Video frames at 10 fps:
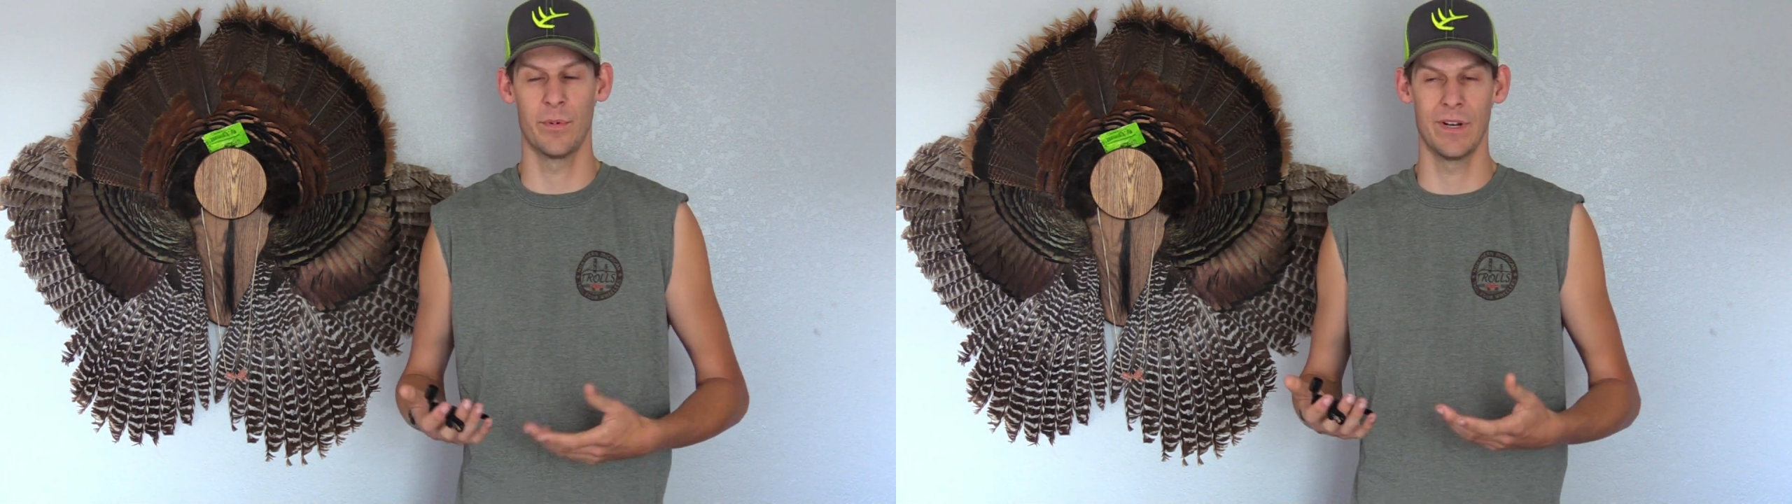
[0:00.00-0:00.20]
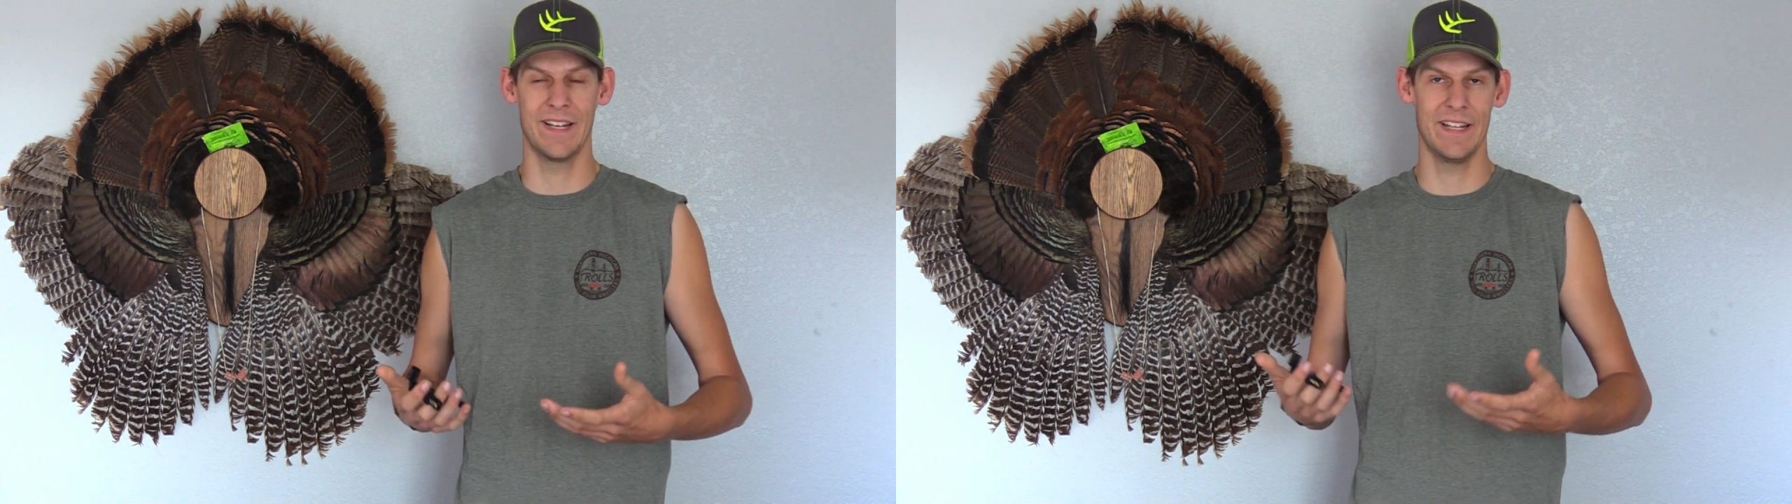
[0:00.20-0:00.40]

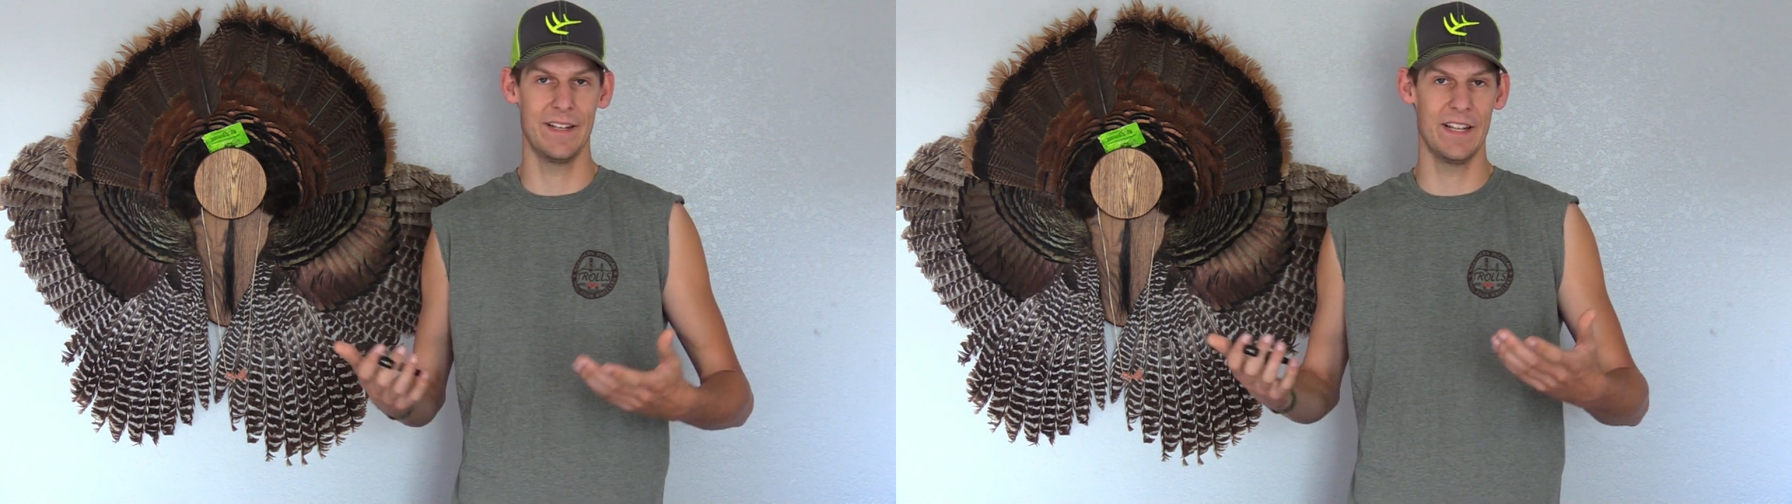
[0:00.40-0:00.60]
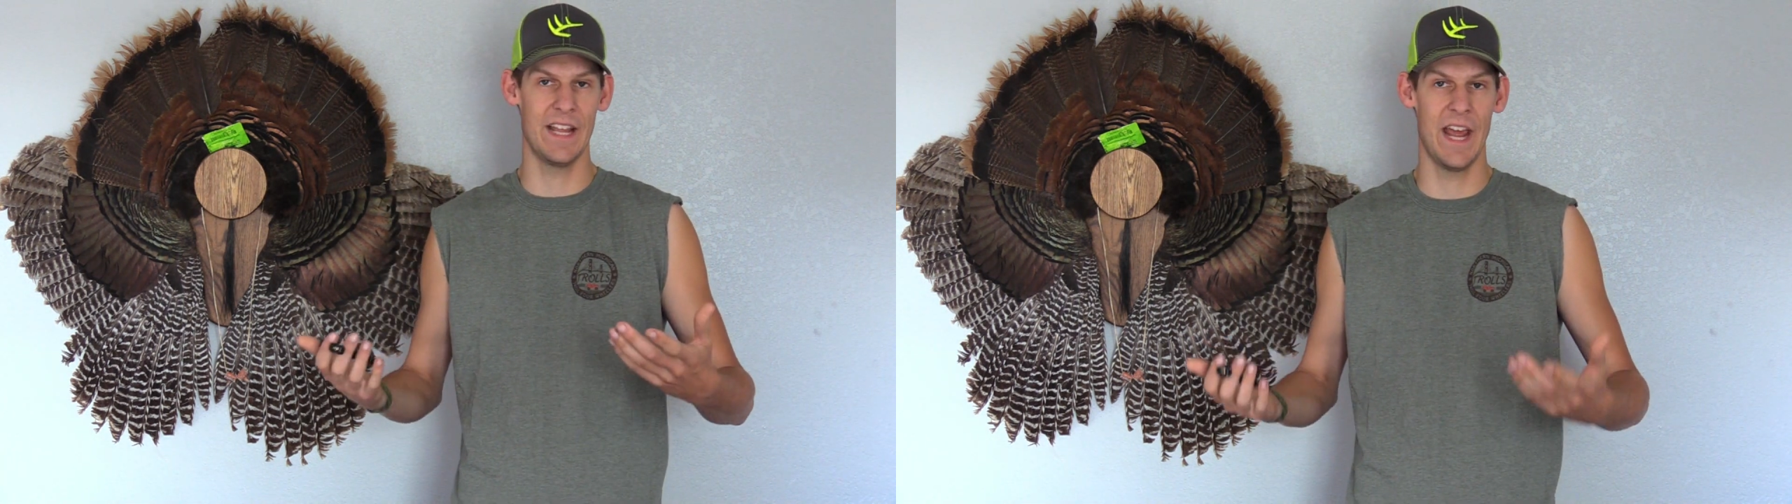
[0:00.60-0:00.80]
but
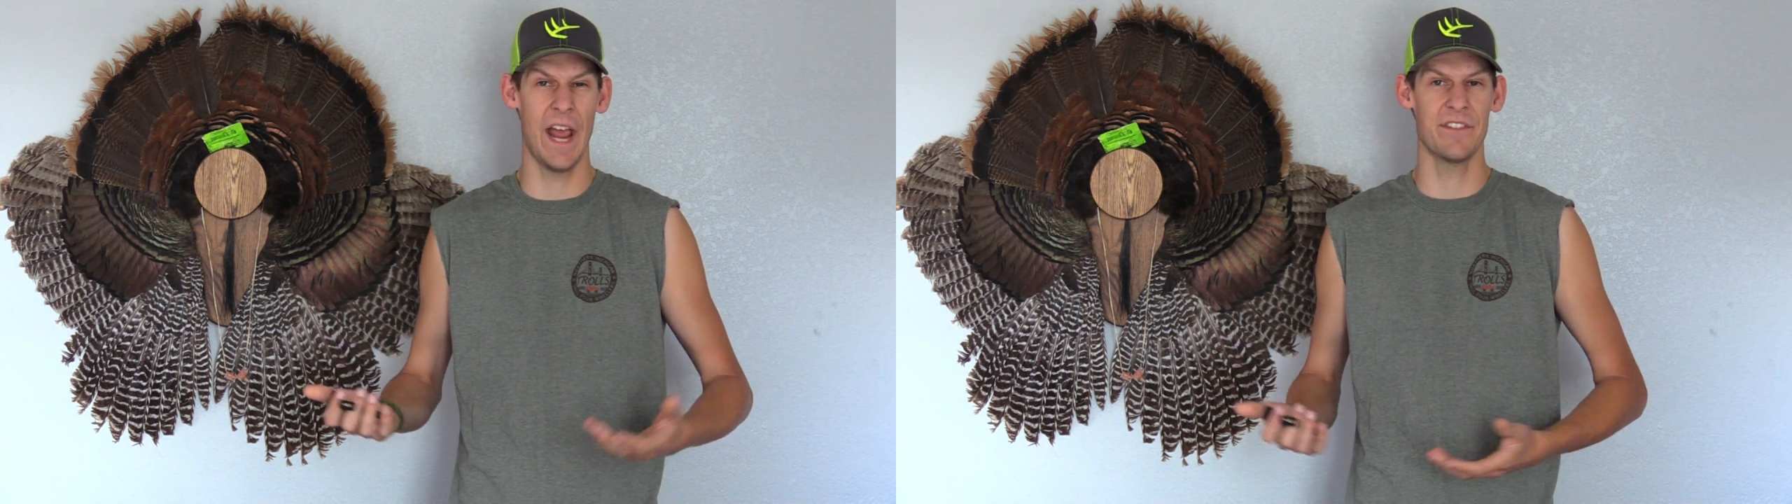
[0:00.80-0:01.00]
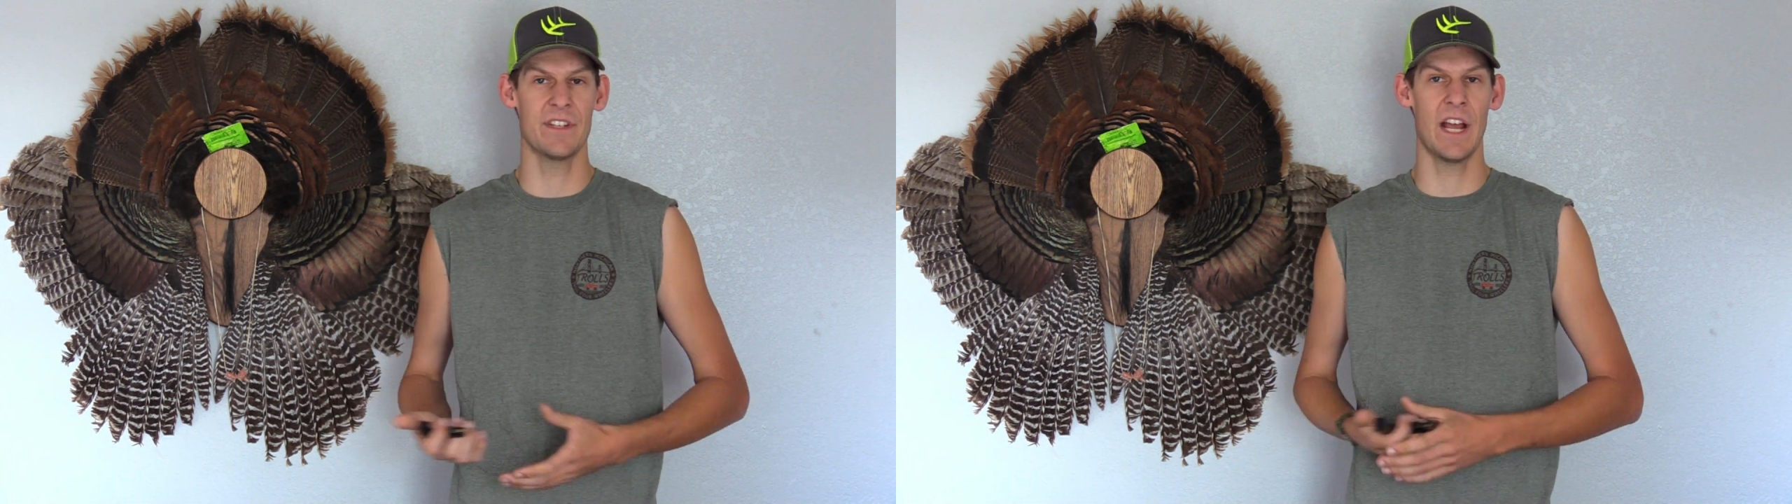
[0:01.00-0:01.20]
it
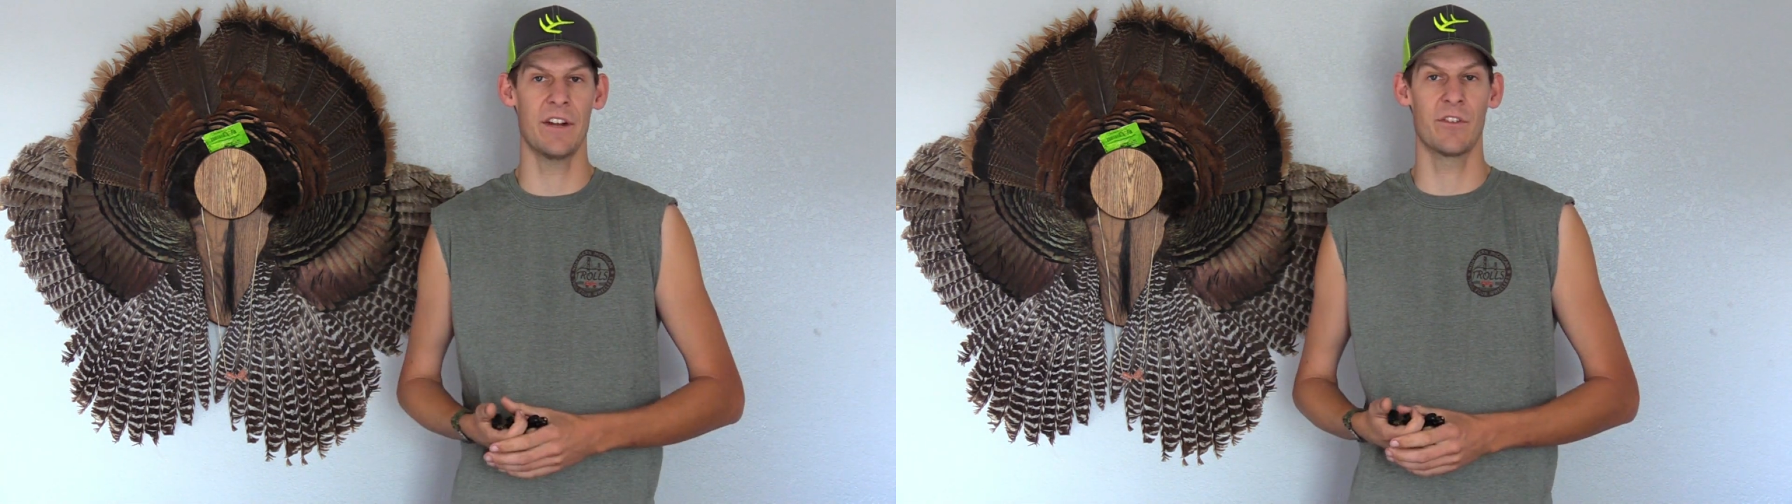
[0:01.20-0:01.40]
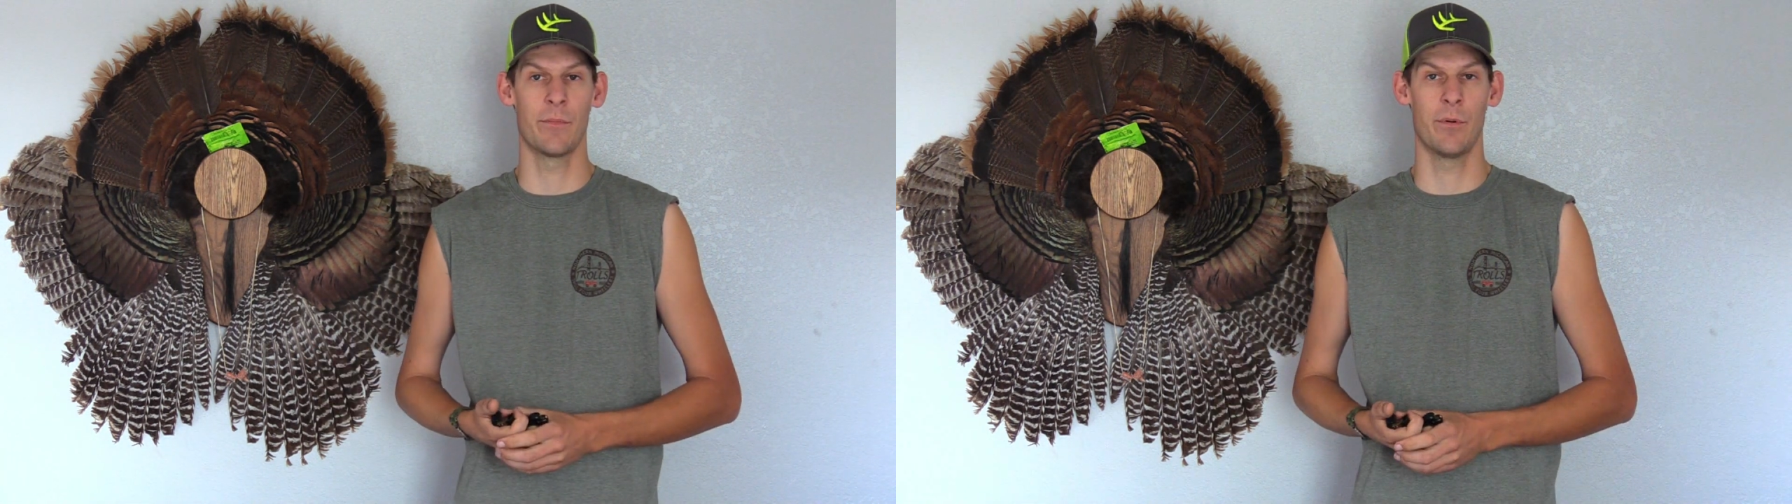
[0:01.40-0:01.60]
hasn't
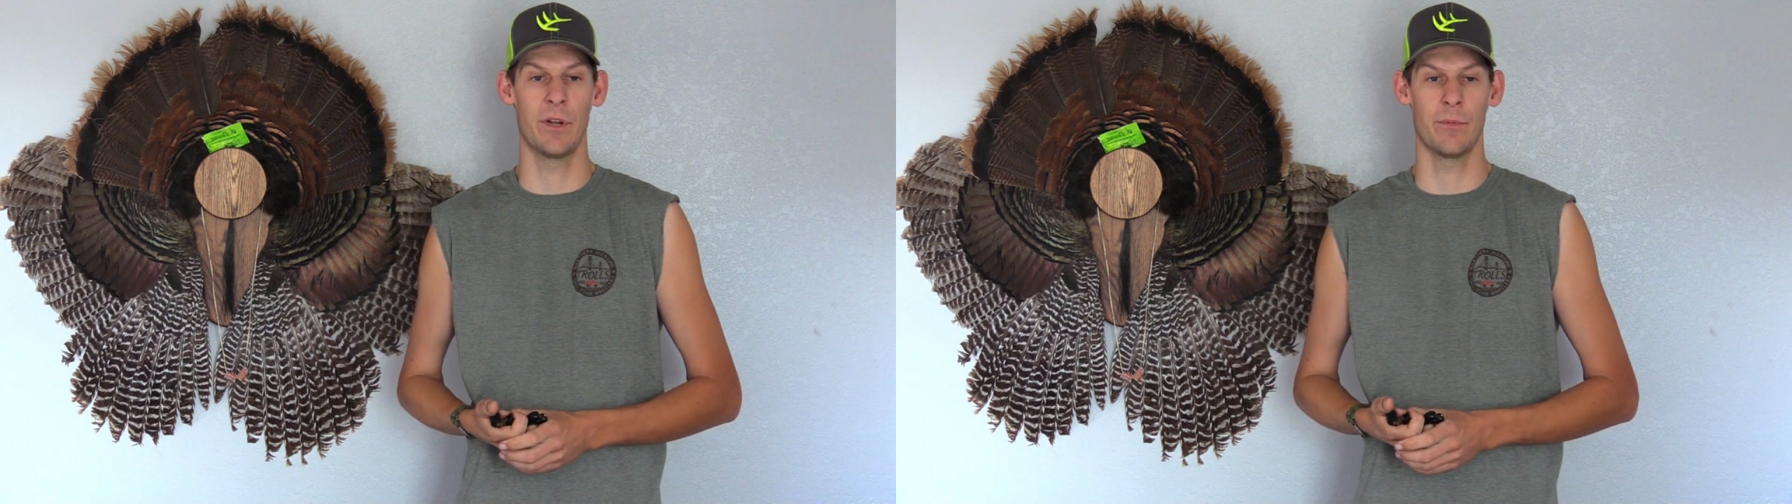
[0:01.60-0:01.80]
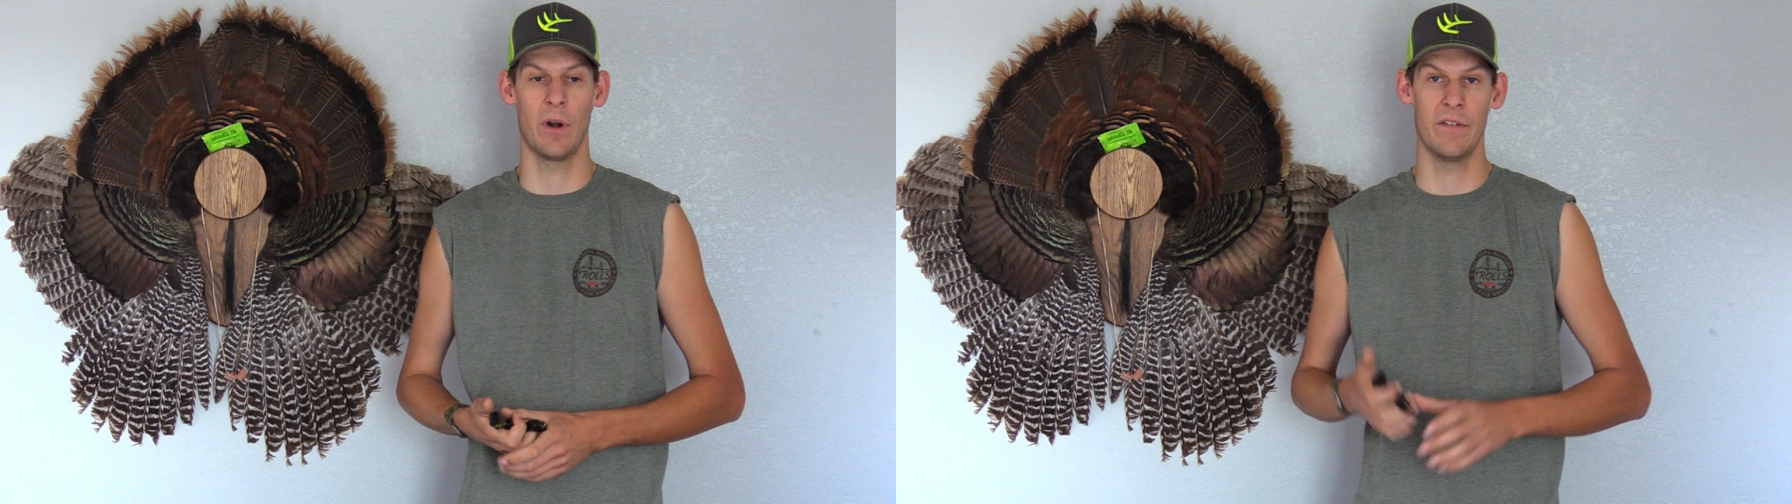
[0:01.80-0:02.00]
gotten to the point where